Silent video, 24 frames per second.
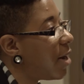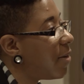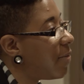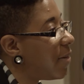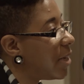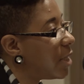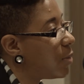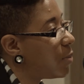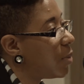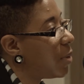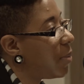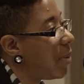on our
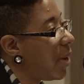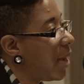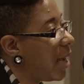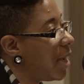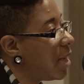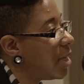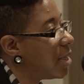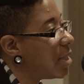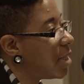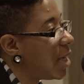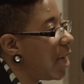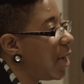Facebook
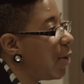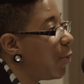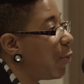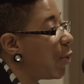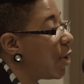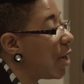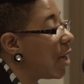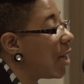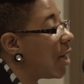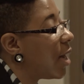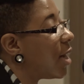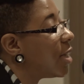page, and
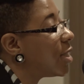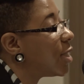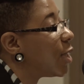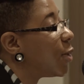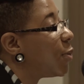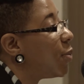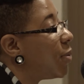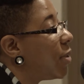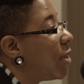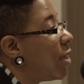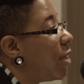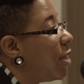we're gonna
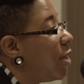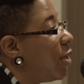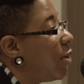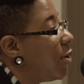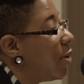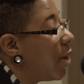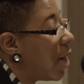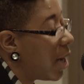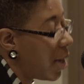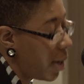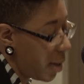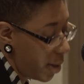also put
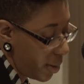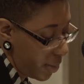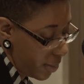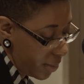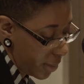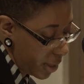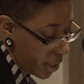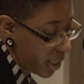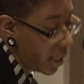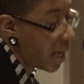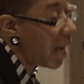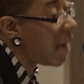you
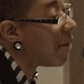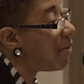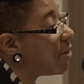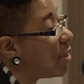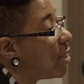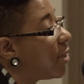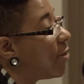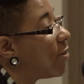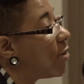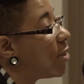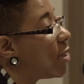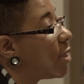um, the
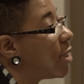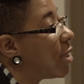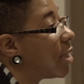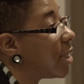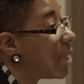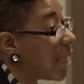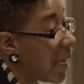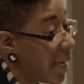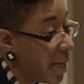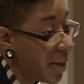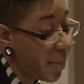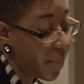Office of
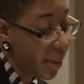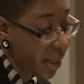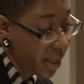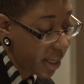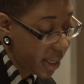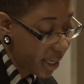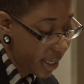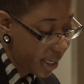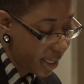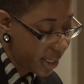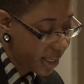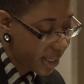
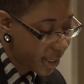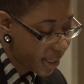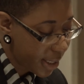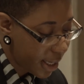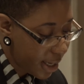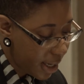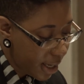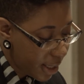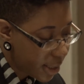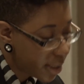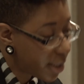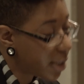Sustainability's
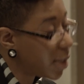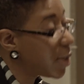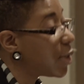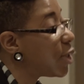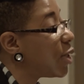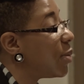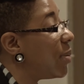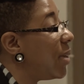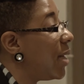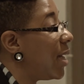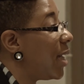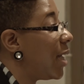
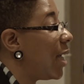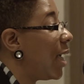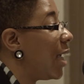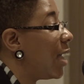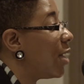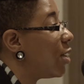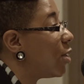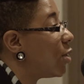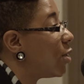social media